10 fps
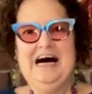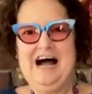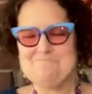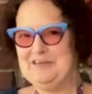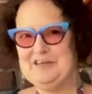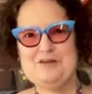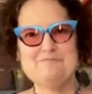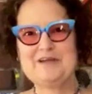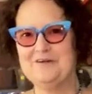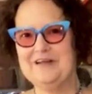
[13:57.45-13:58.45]
I'm getting a
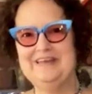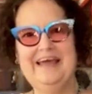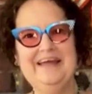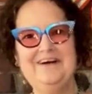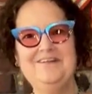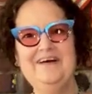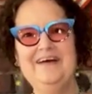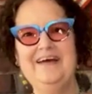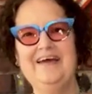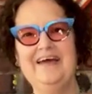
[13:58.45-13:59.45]
bigger inhale,
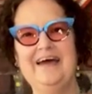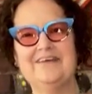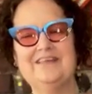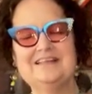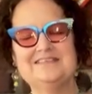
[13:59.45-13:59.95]
and that